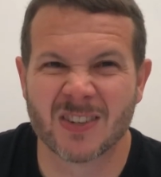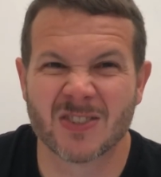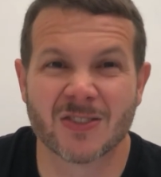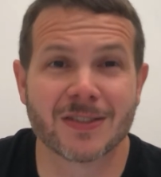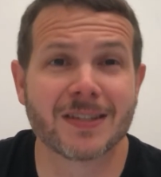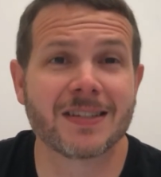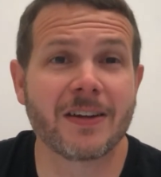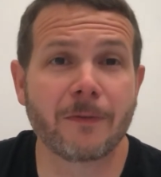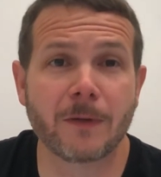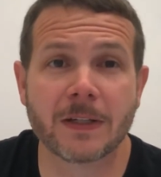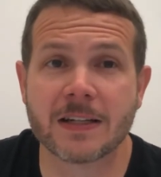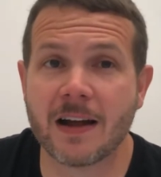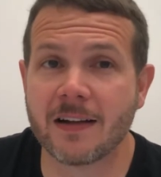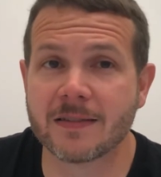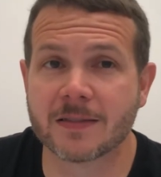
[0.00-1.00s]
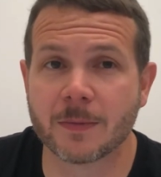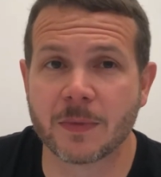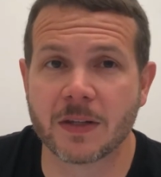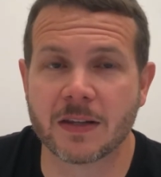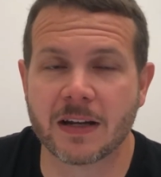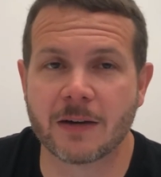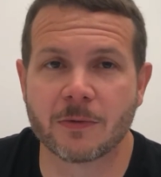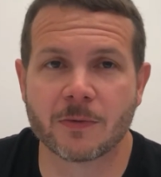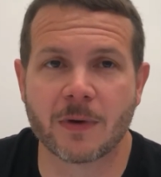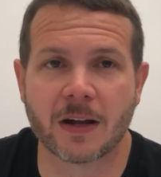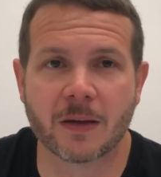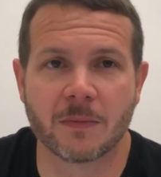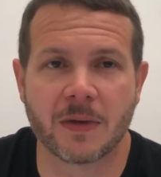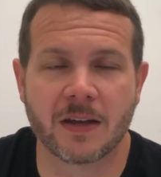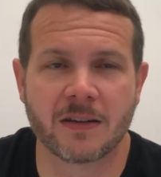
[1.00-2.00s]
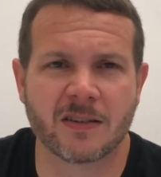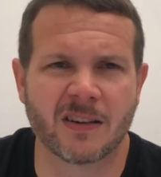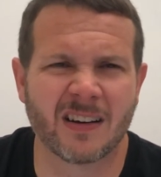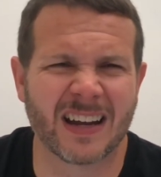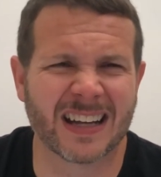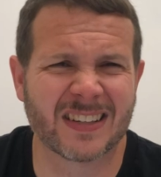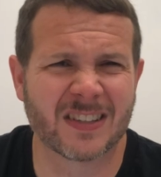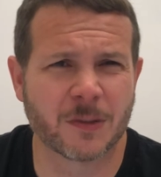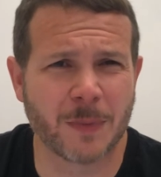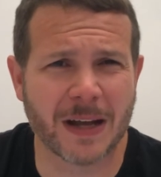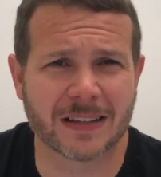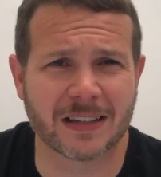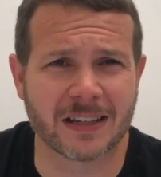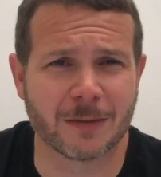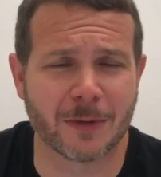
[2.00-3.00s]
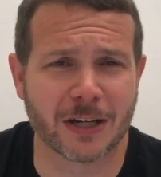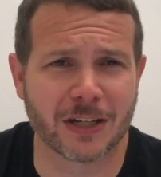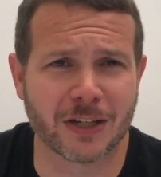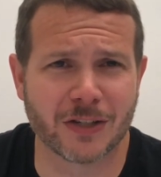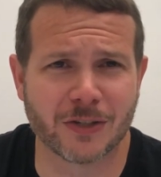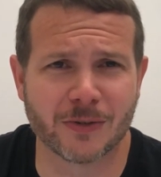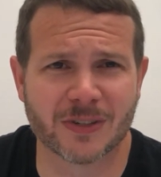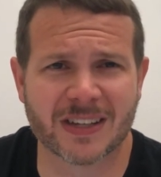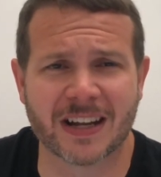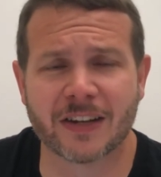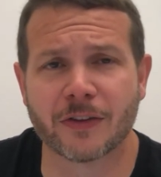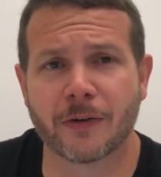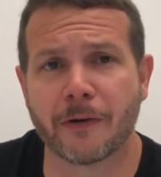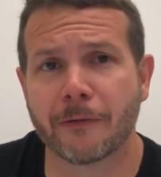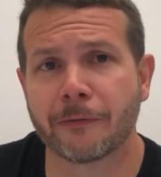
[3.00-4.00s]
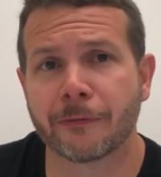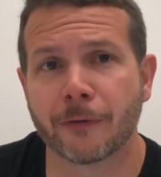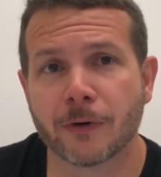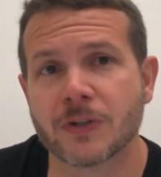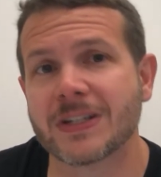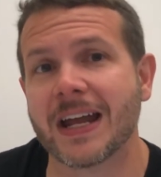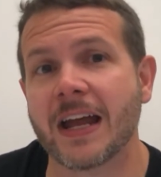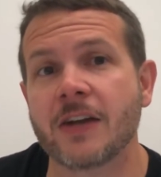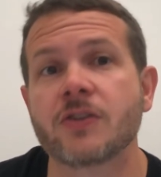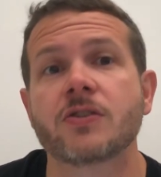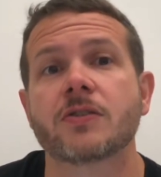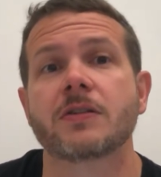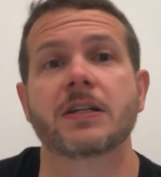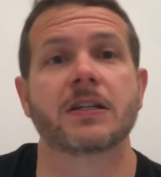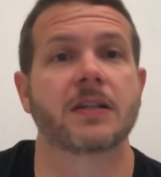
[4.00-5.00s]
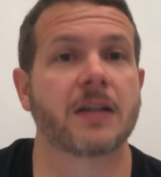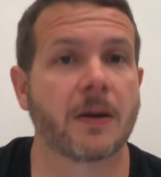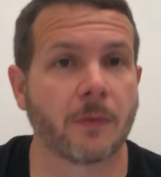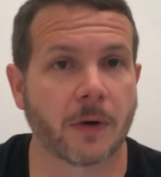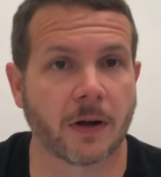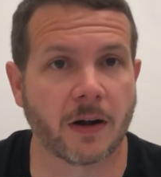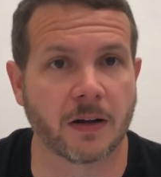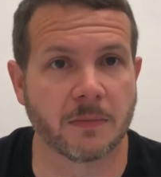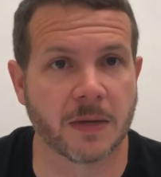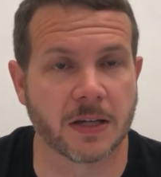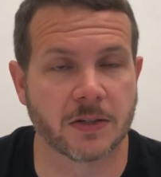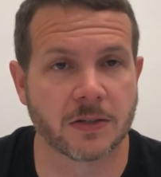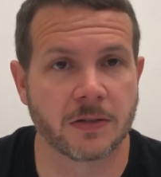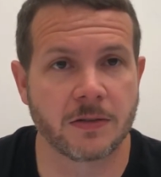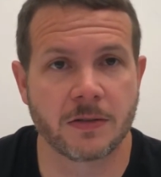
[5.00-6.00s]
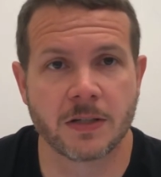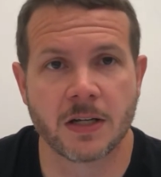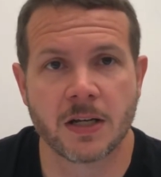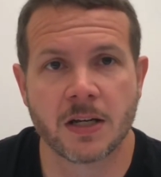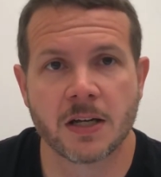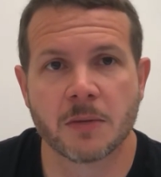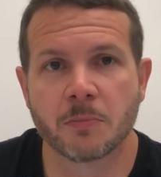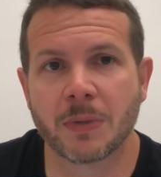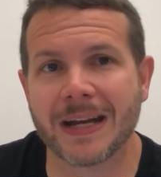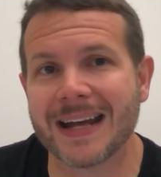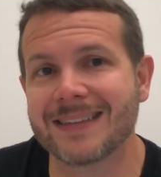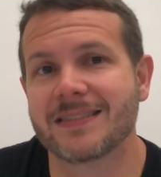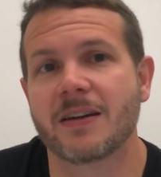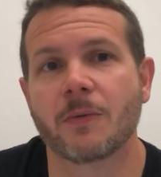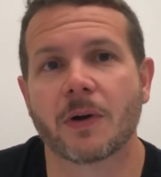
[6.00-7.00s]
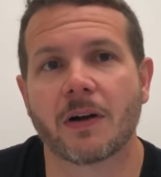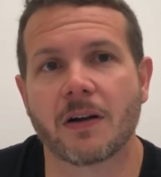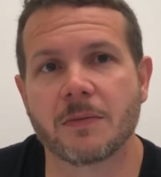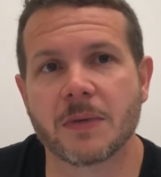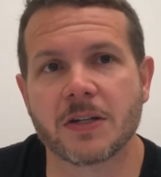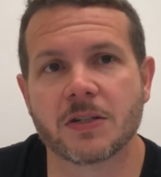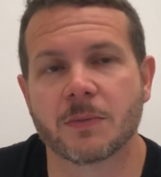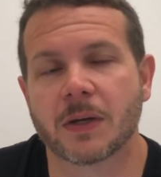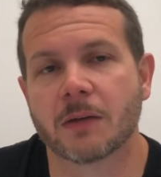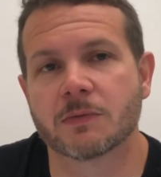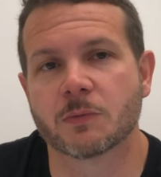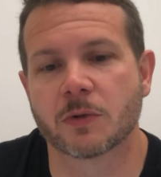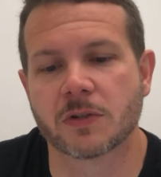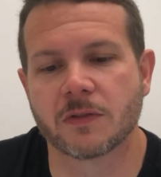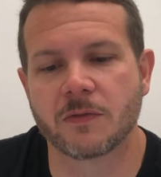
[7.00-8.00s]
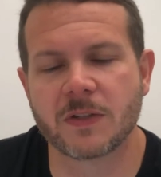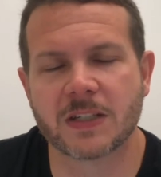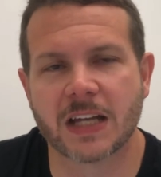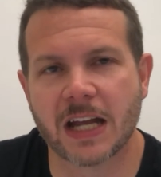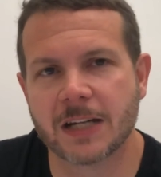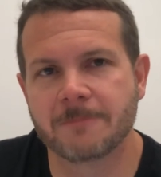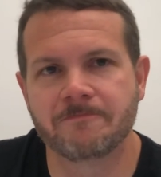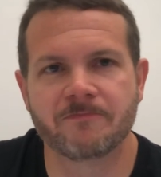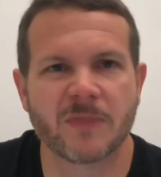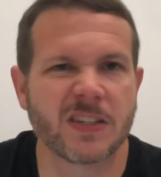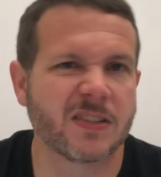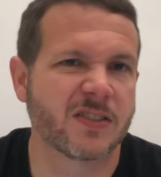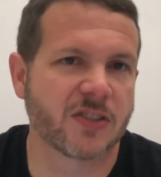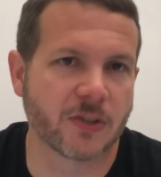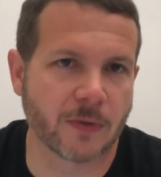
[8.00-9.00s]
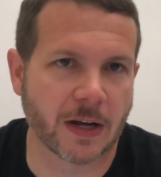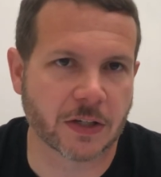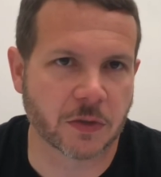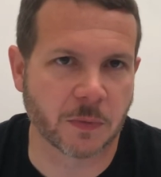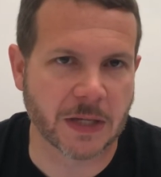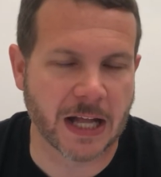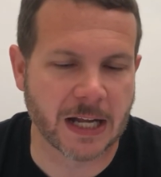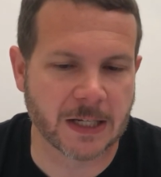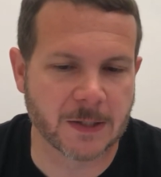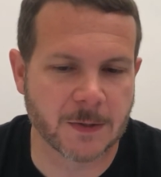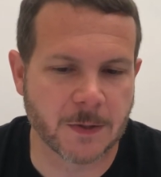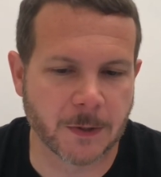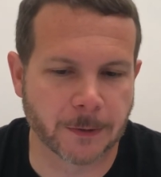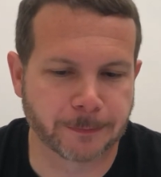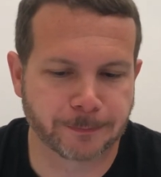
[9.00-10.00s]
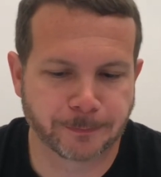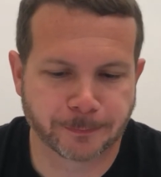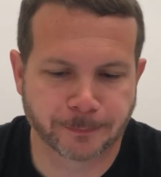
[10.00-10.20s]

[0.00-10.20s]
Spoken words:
So this is definitely not something that I would recommend or expect anybody to do as kind of their first entry into network automation. But as network automation becomes more sophisticated, this is the direction we head into.